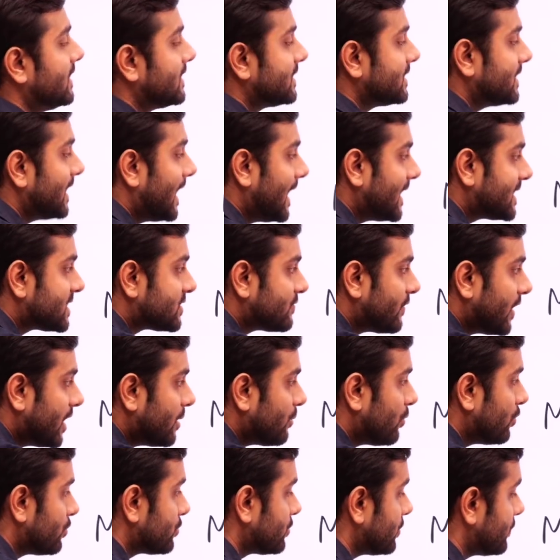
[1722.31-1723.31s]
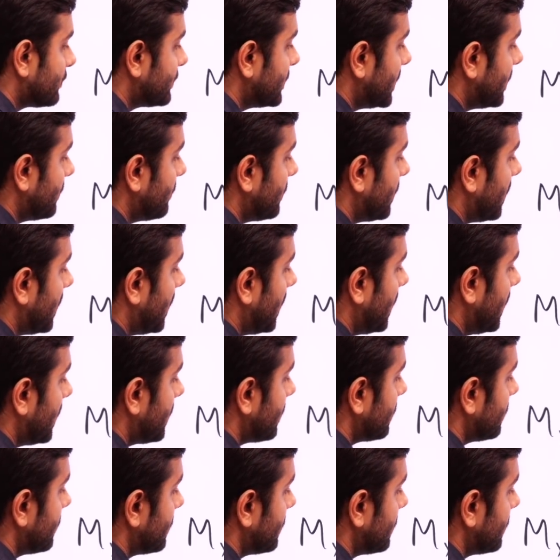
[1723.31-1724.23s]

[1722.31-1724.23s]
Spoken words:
That's why both of them are